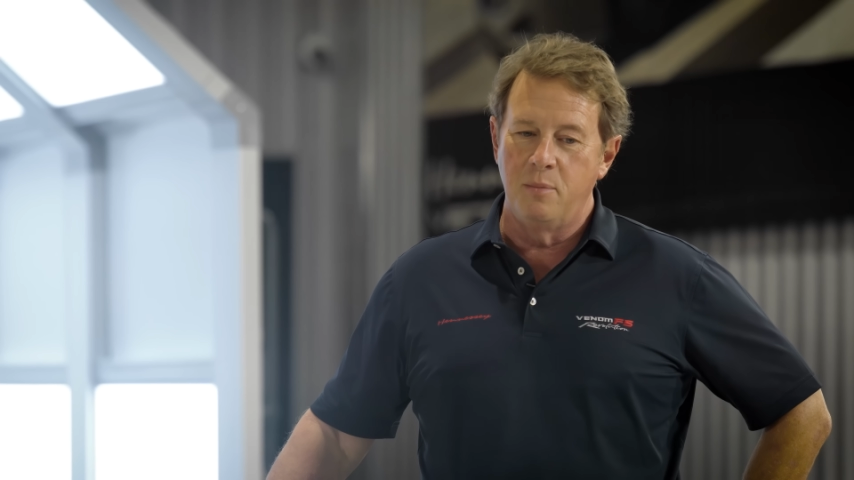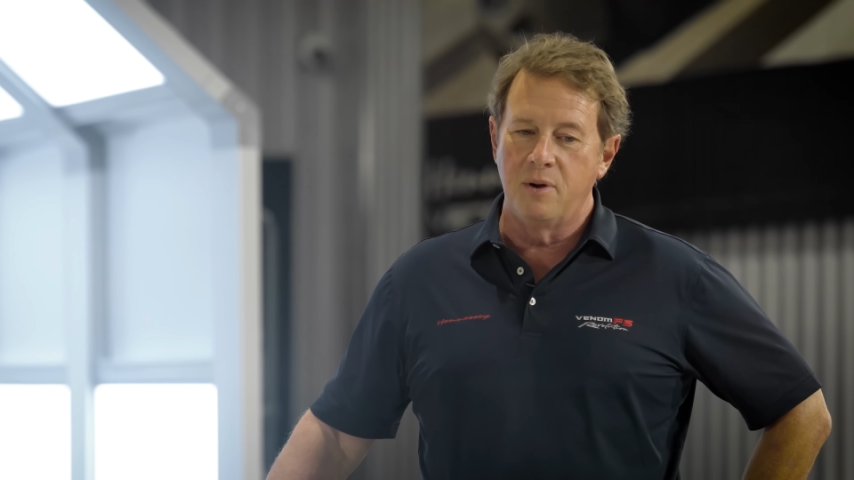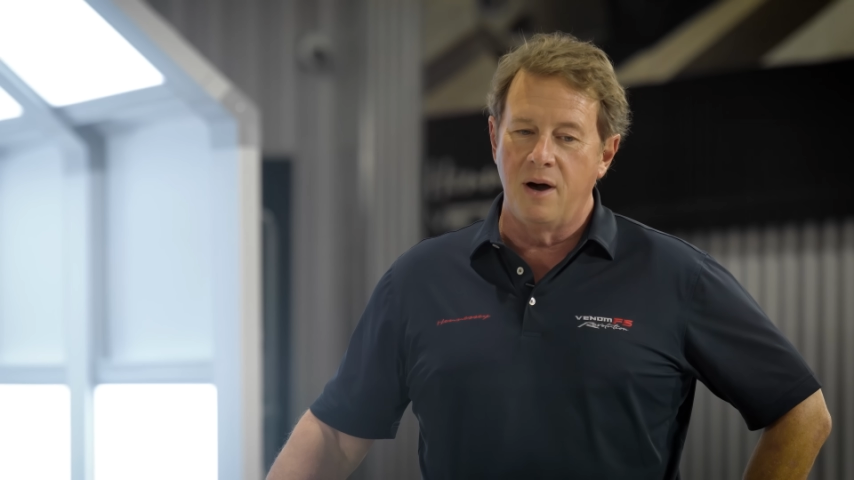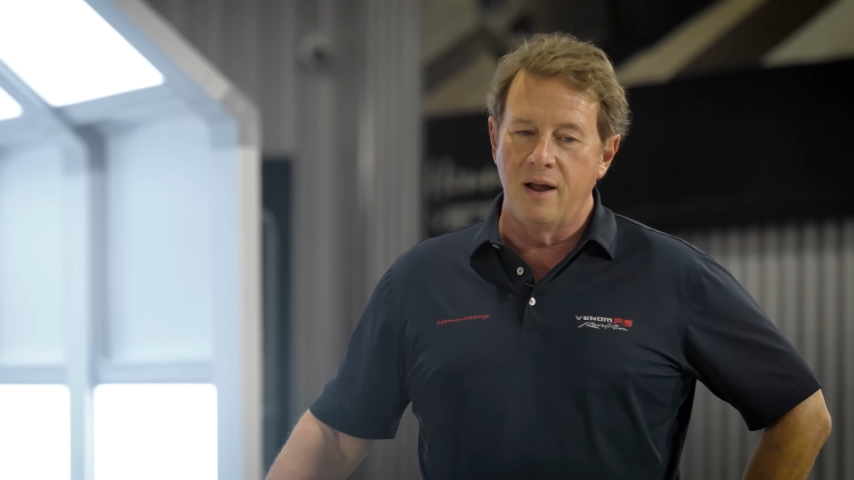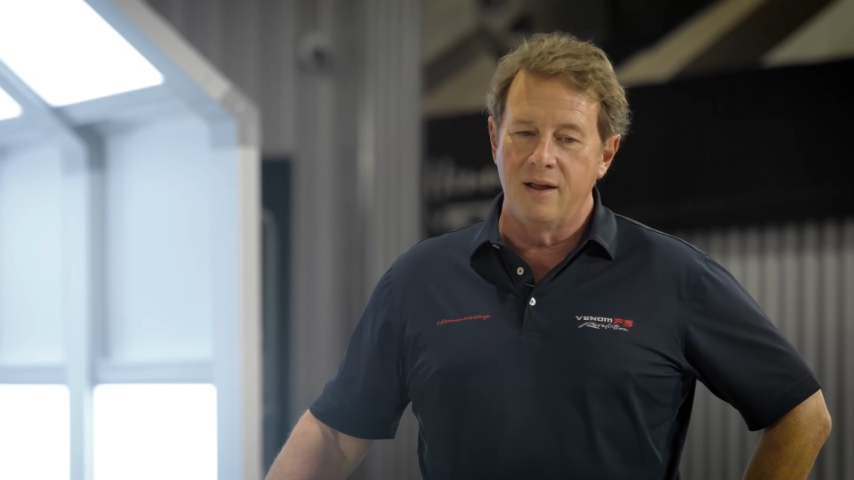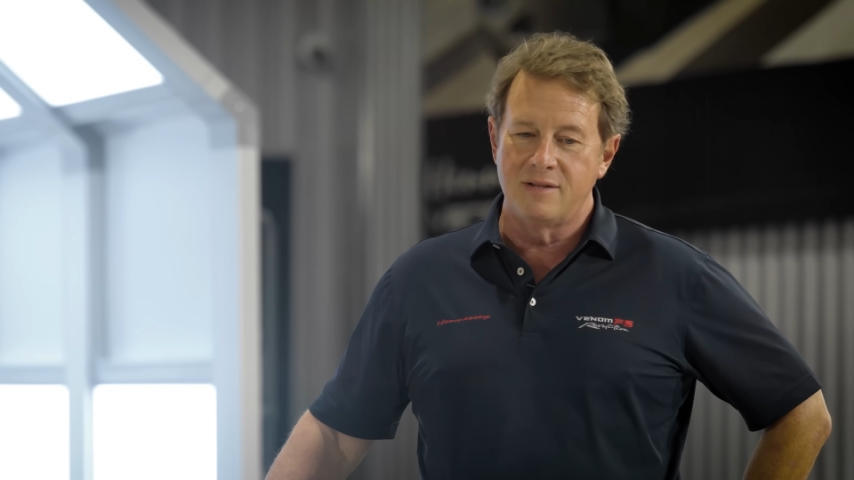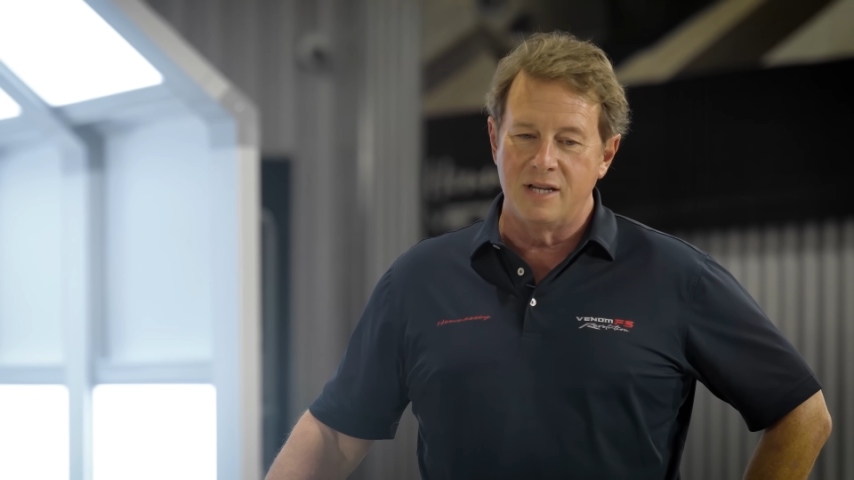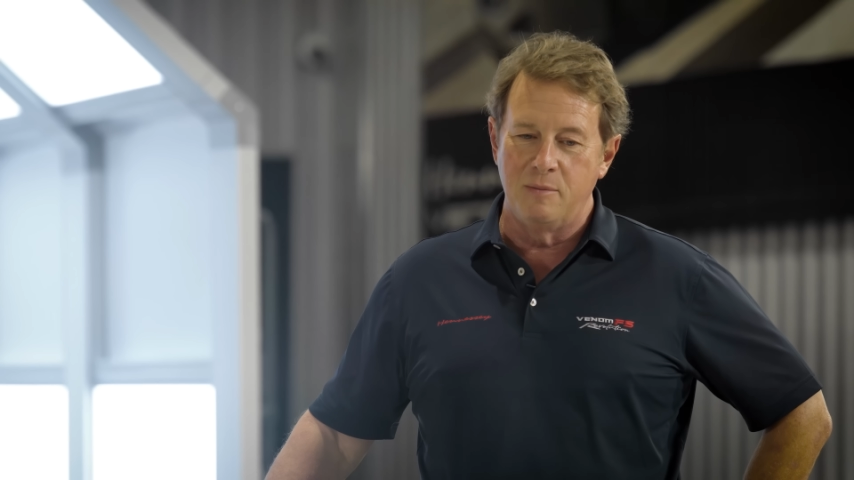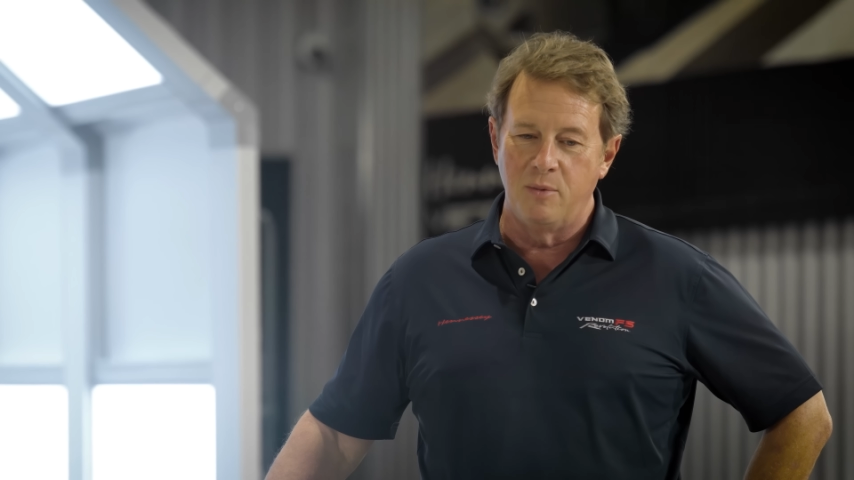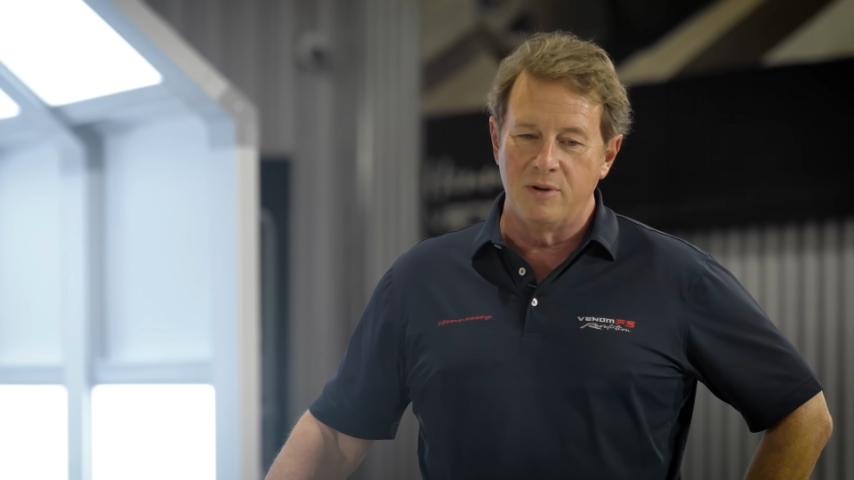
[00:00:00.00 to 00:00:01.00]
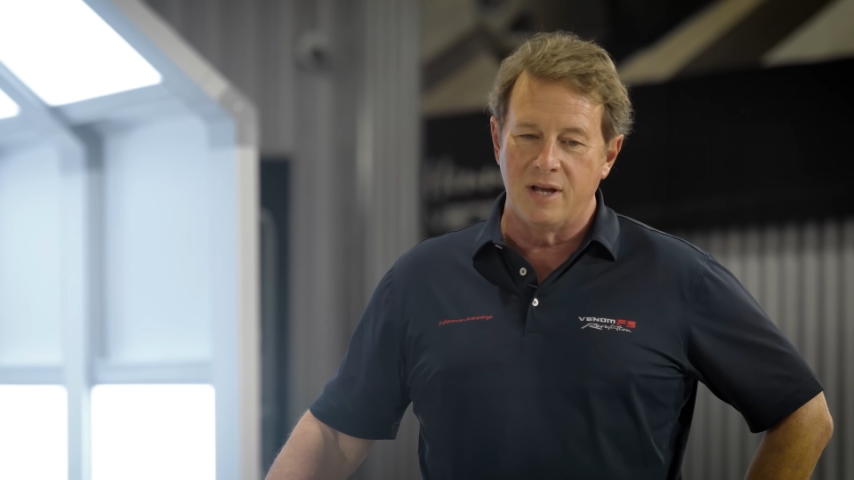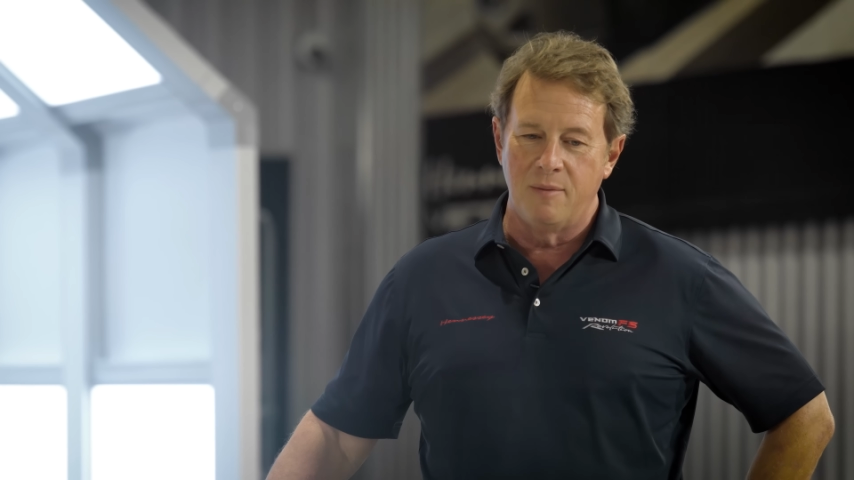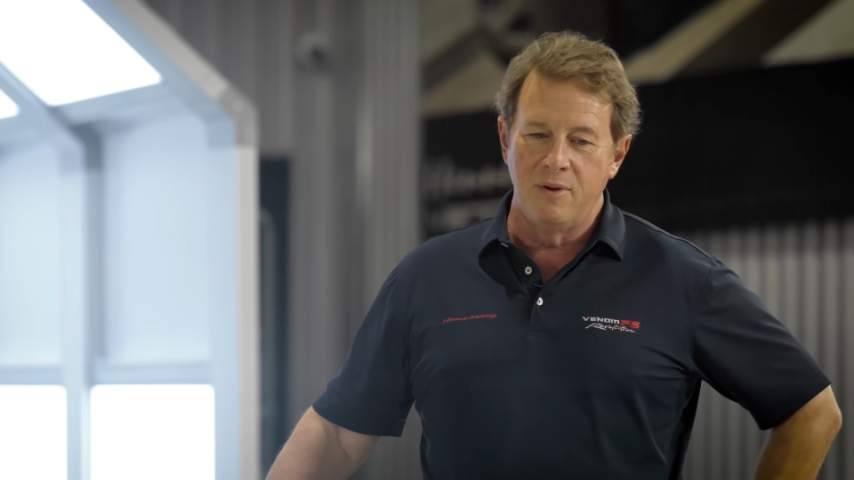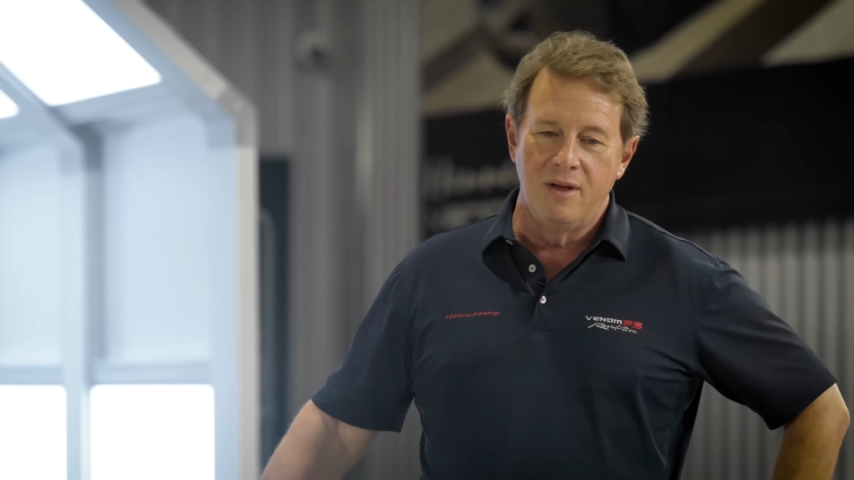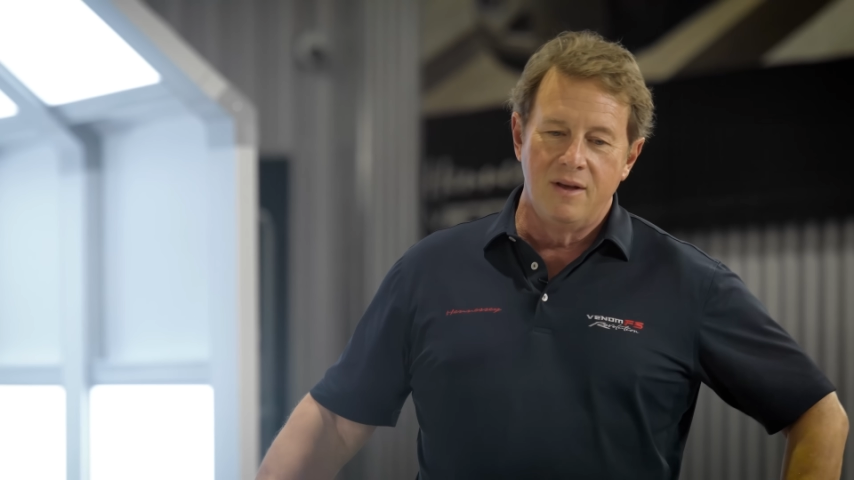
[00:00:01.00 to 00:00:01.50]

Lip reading: Bugatti, said to me one time,